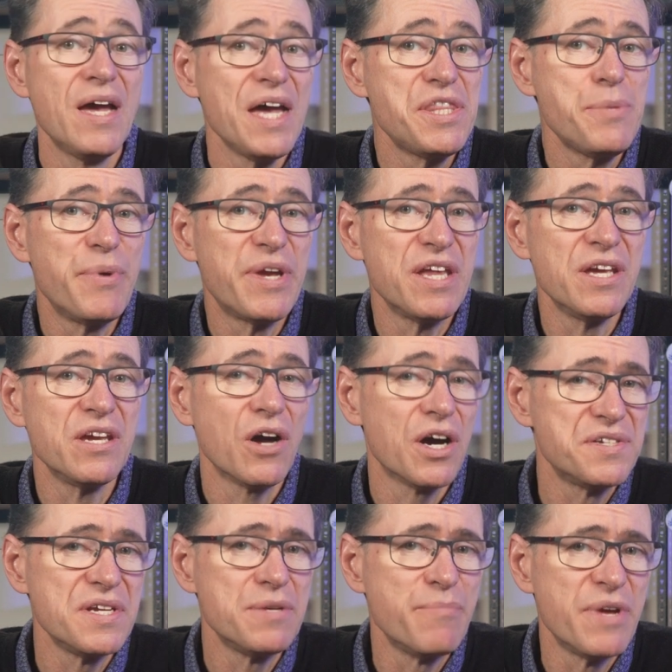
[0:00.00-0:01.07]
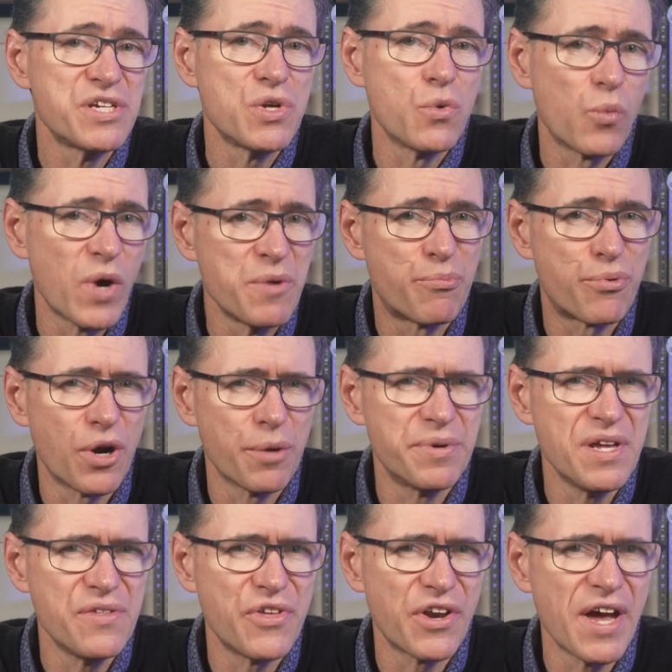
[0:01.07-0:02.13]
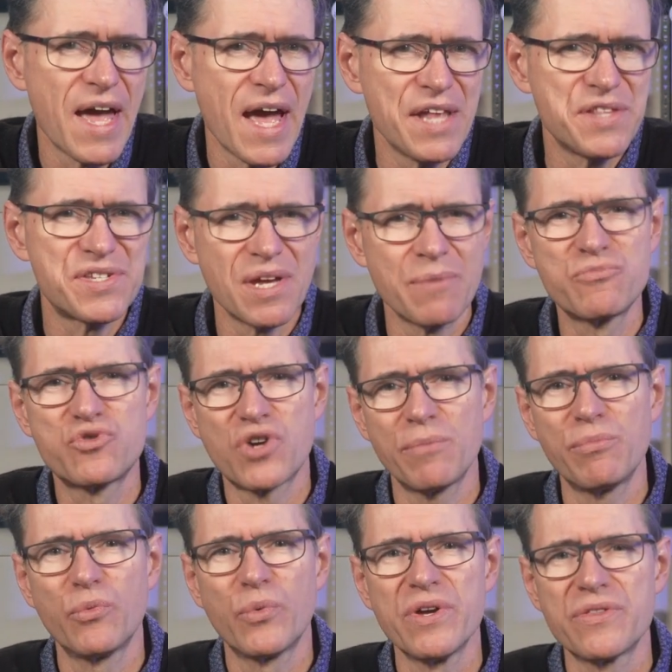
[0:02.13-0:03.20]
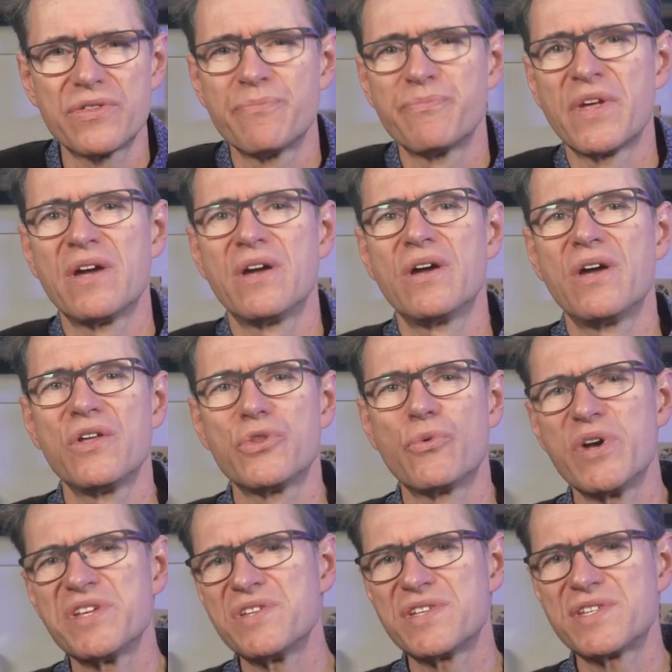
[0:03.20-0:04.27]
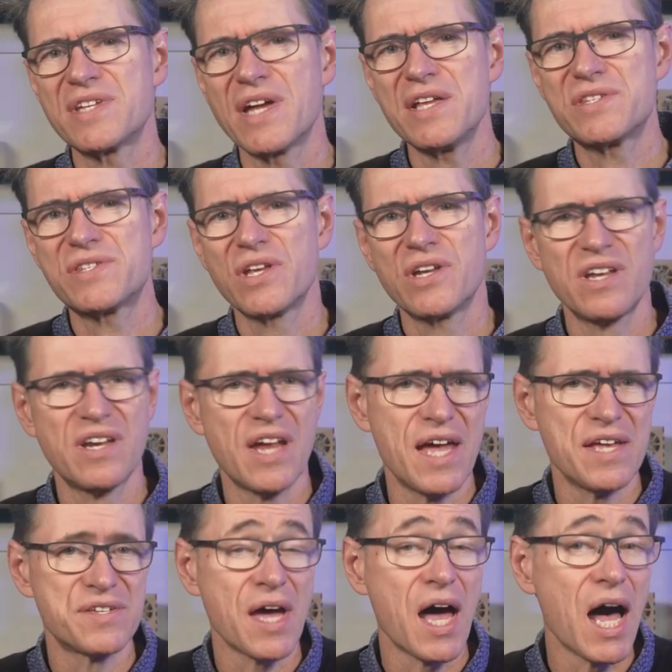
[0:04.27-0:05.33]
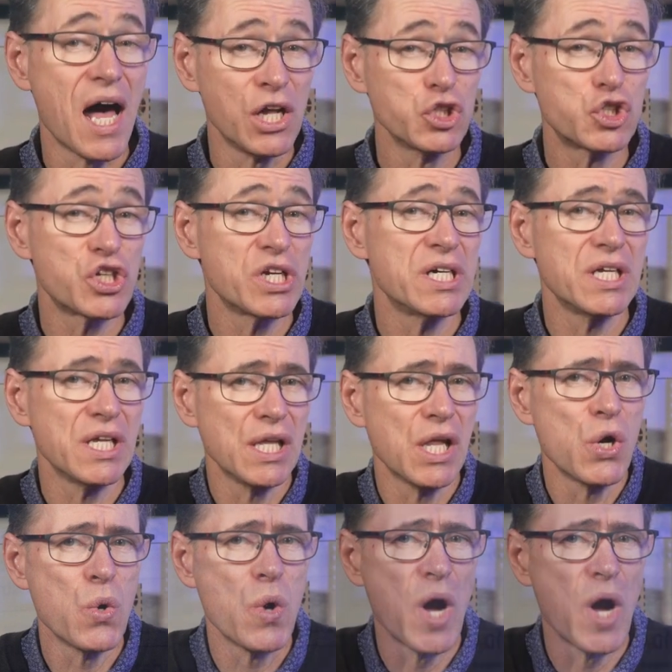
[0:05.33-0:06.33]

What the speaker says: At the beginning, I did mention one property that I had some trouble with. The resin states that it has ultra low